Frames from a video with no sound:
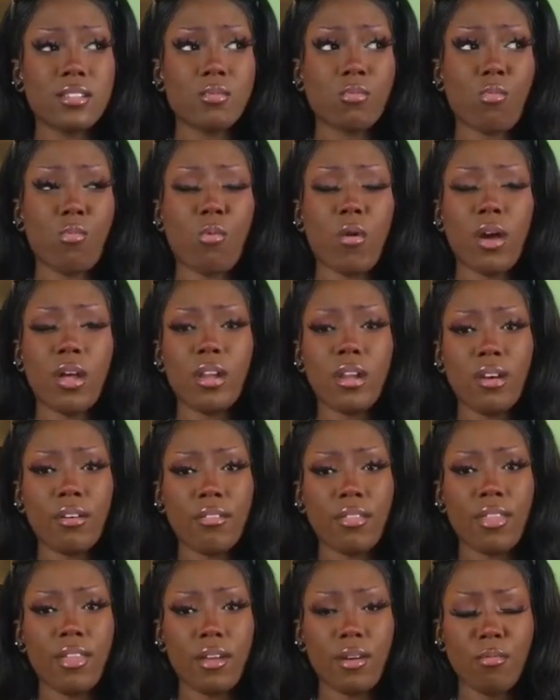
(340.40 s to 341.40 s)
one of
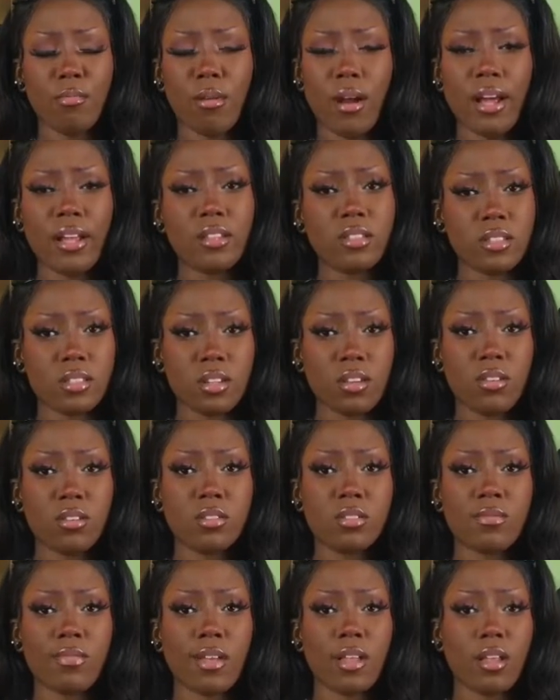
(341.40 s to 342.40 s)
the rhinestones
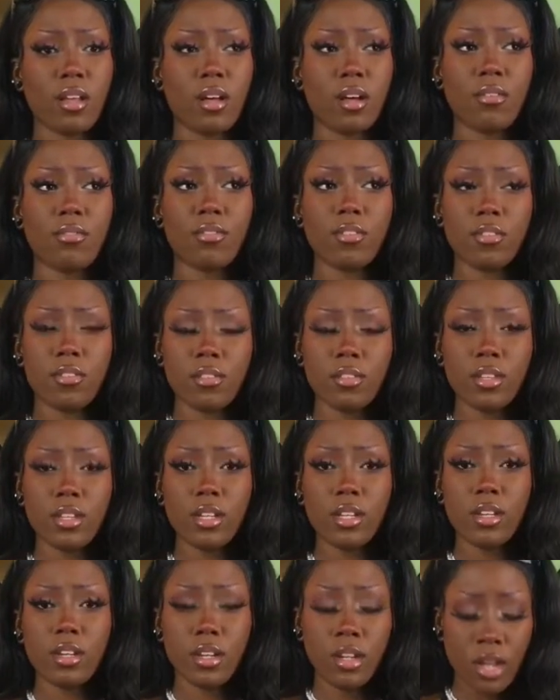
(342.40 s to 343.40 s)
fell off earlier.
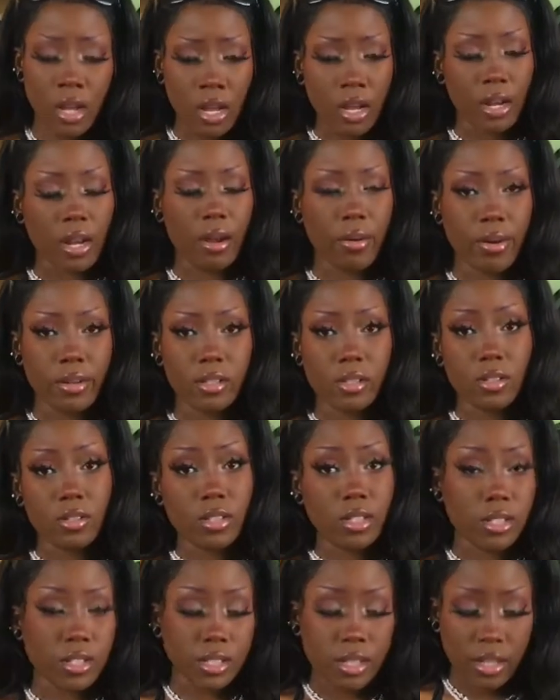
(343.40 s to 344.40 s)
Not rhinestones, the
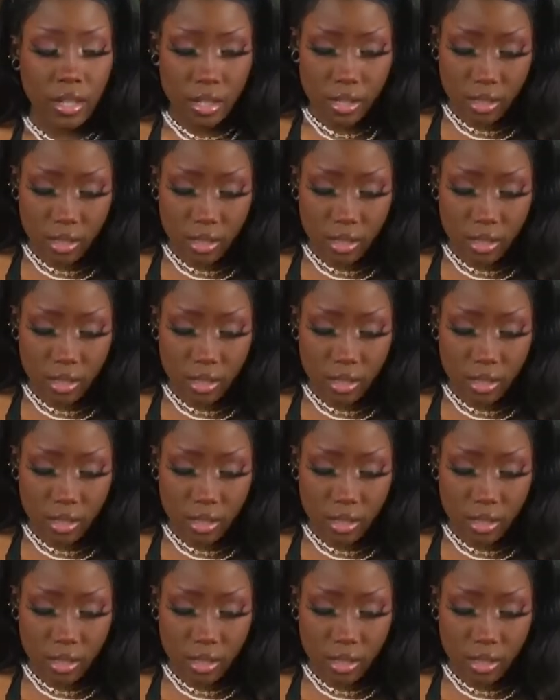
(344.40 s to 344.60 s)
studs.